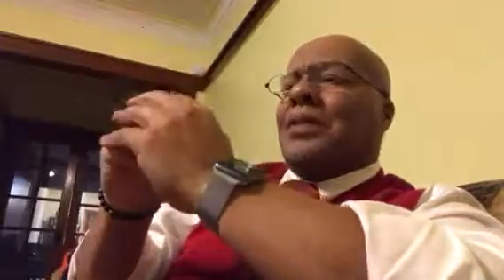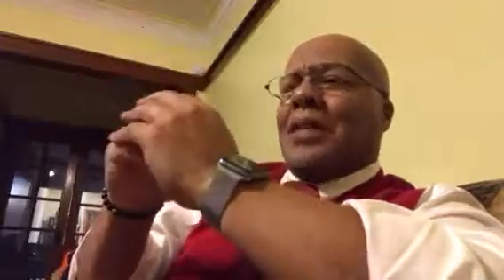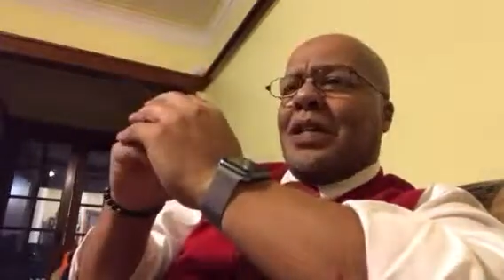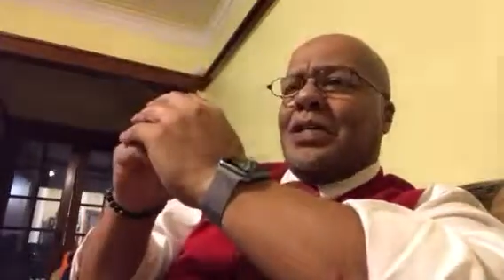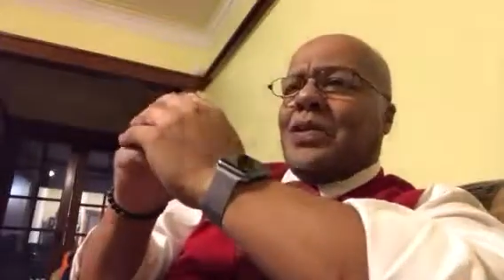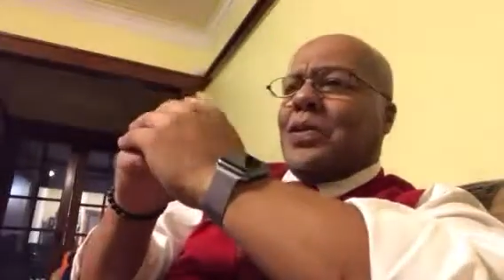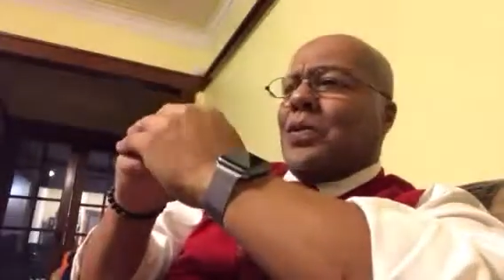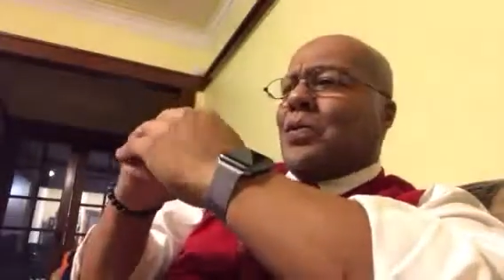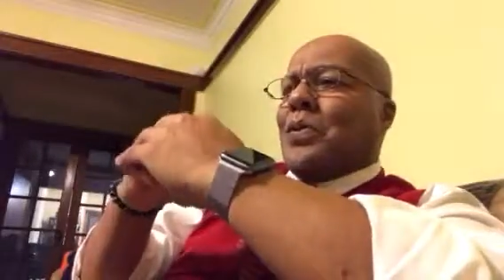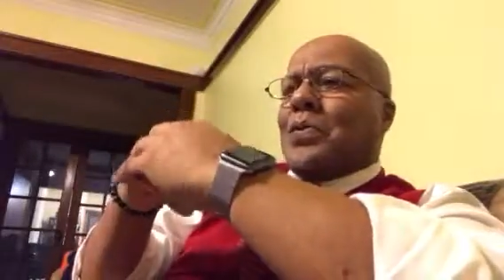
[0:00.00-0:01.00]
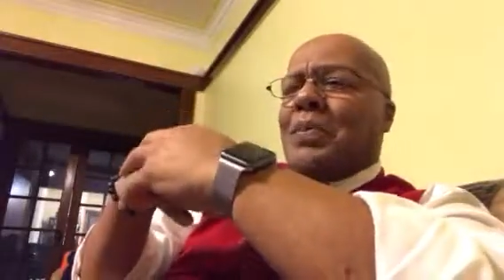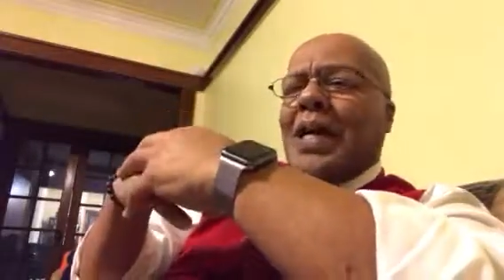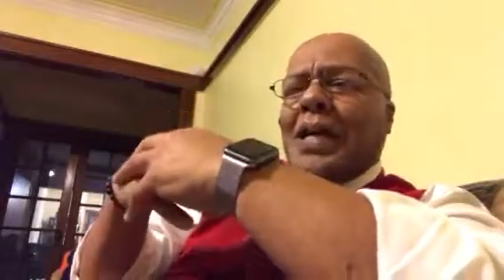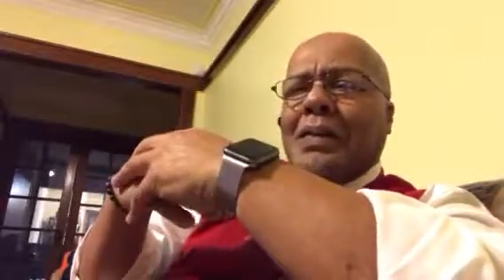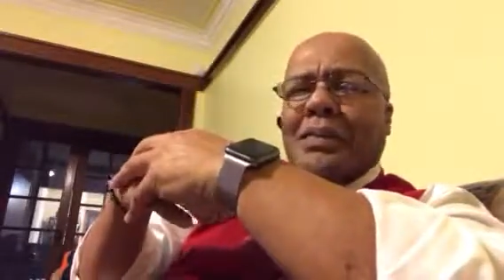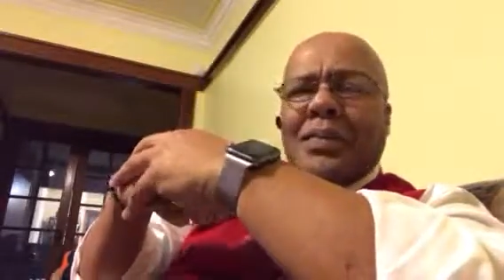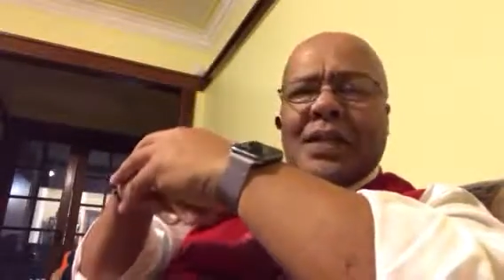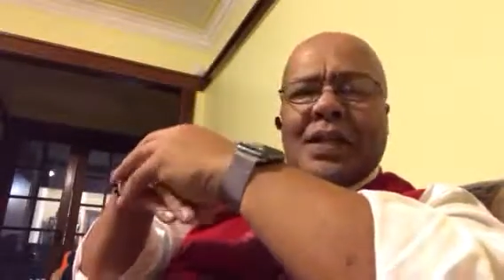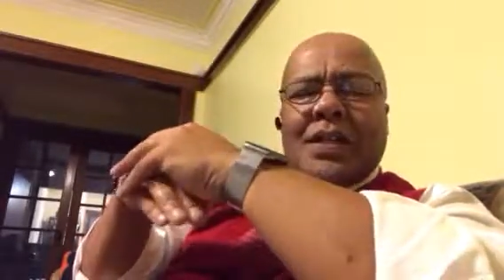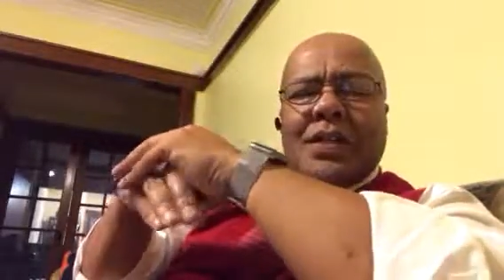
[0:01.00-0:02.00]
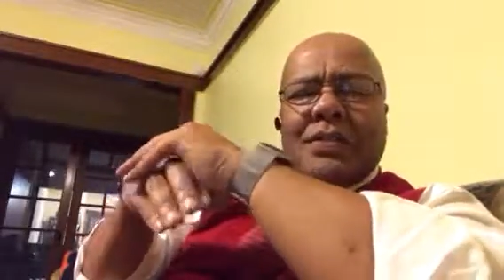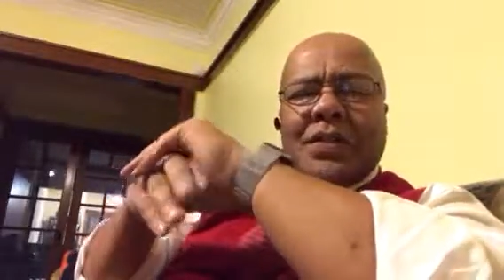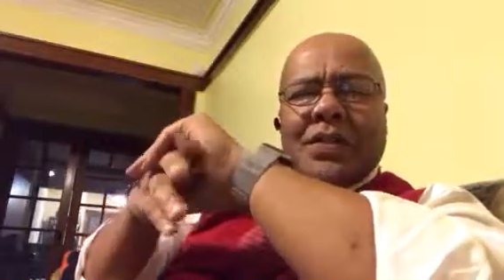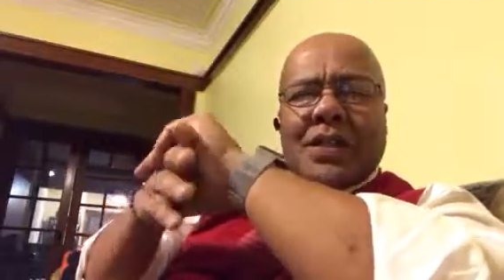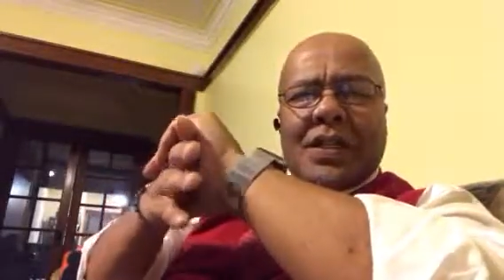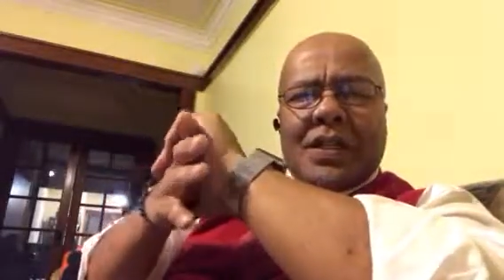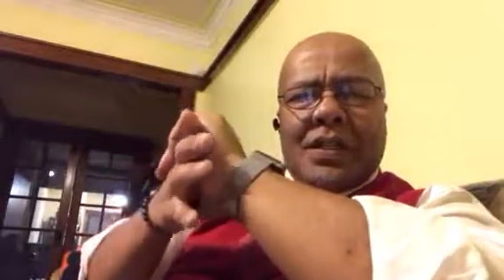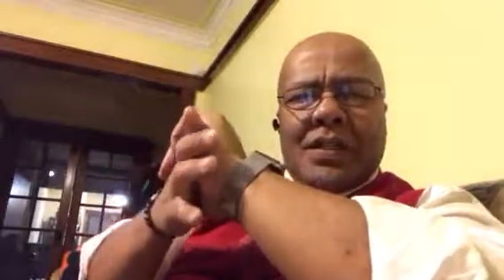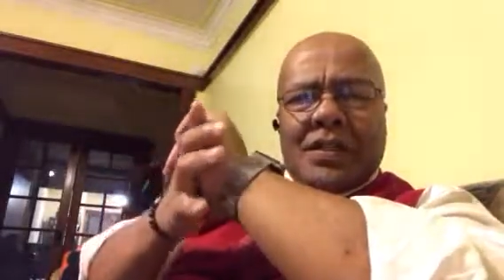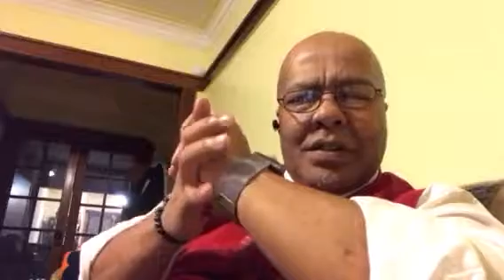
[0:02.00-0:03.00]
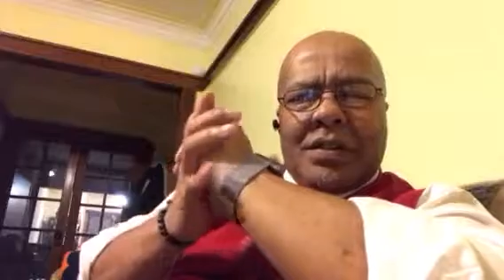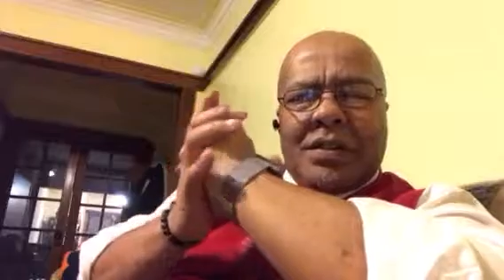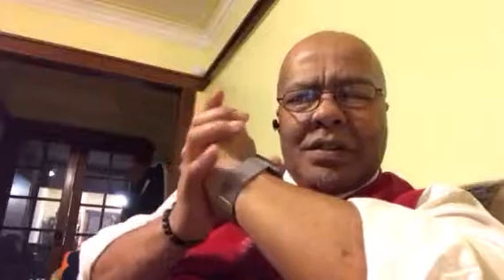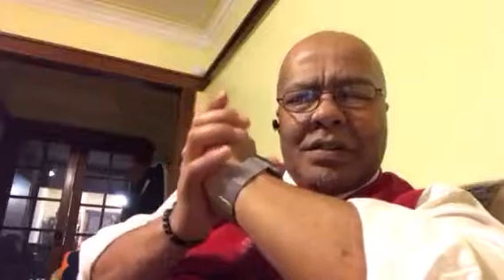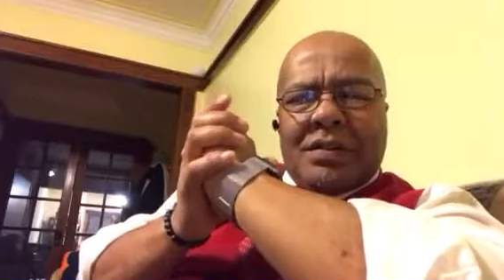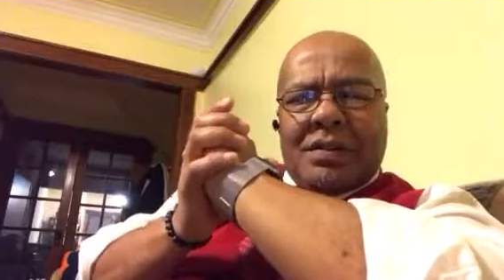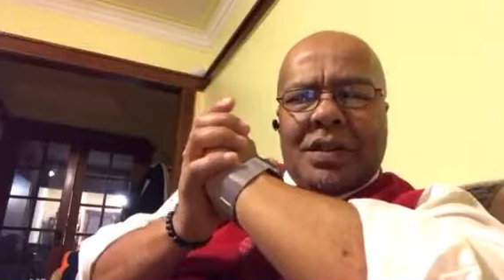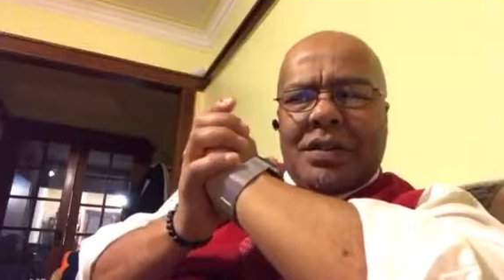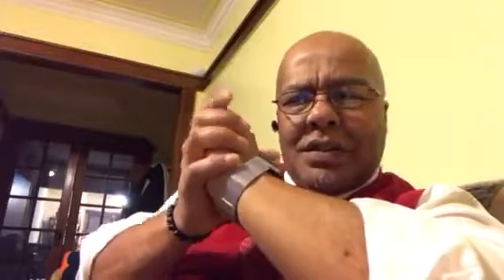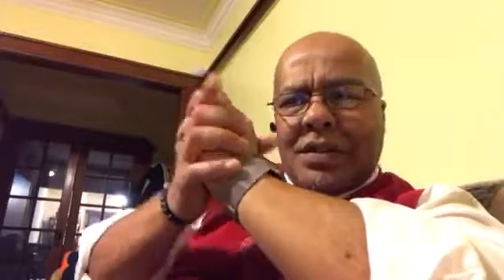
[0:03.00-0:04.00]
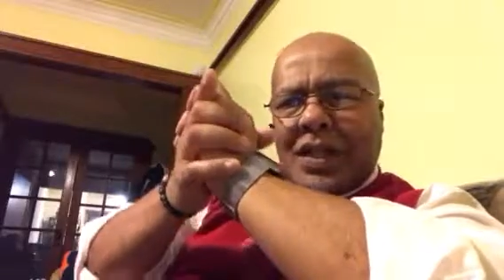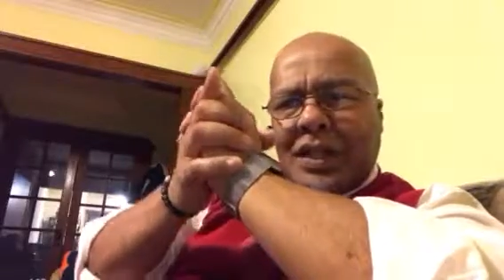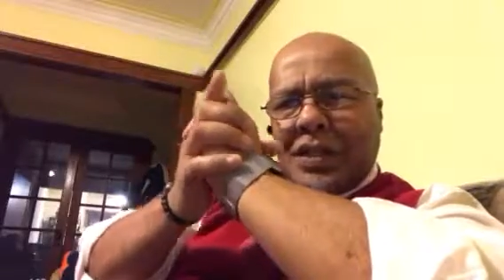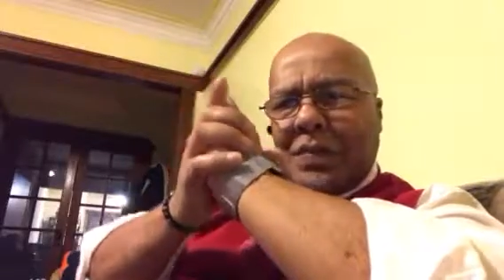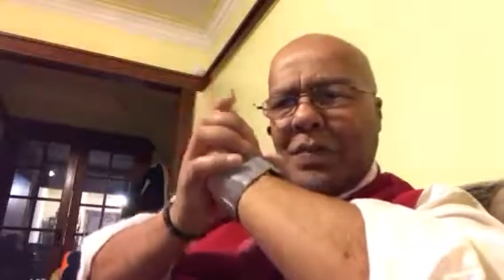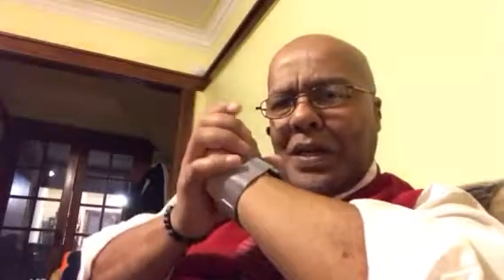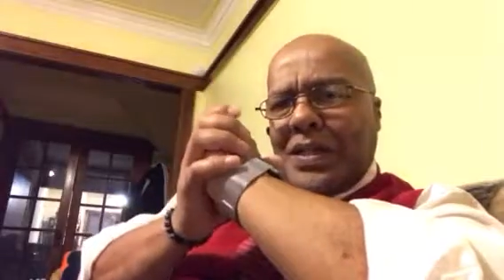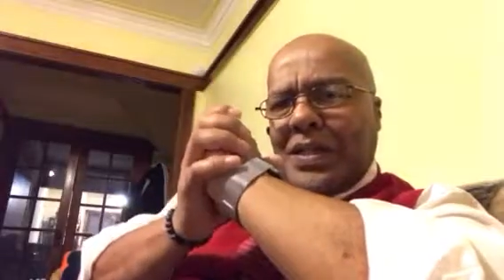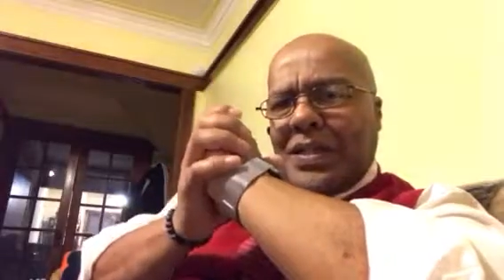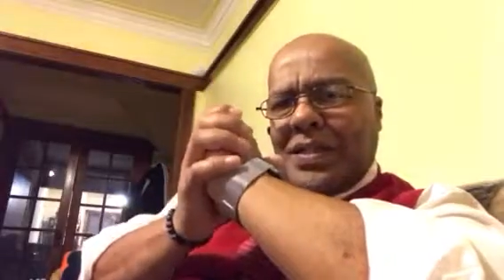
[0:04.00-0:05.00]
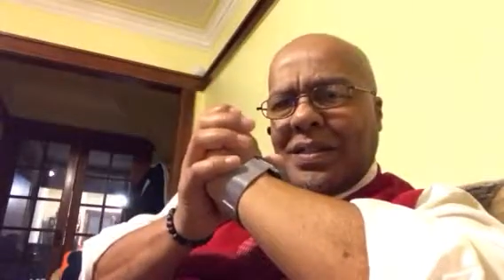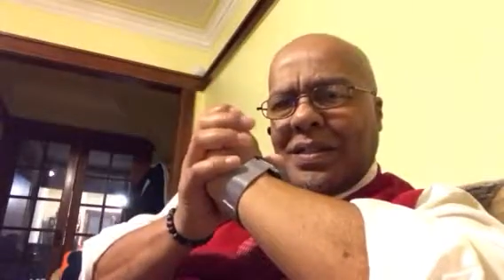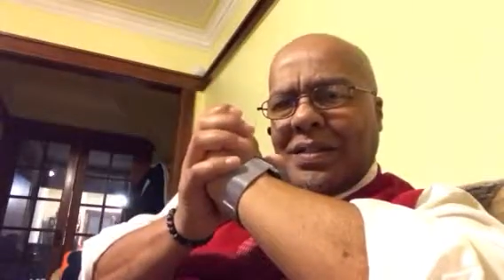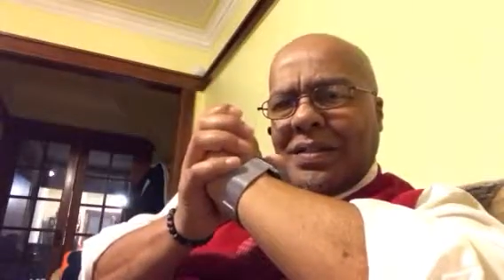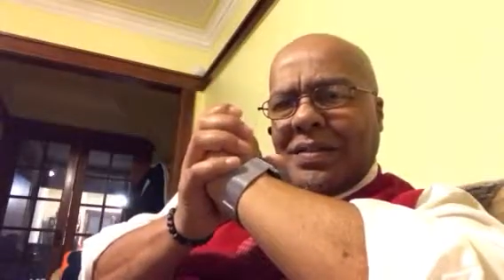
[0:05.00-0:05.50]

You got your shoulders back, and all of a sudden, it looks like somebody is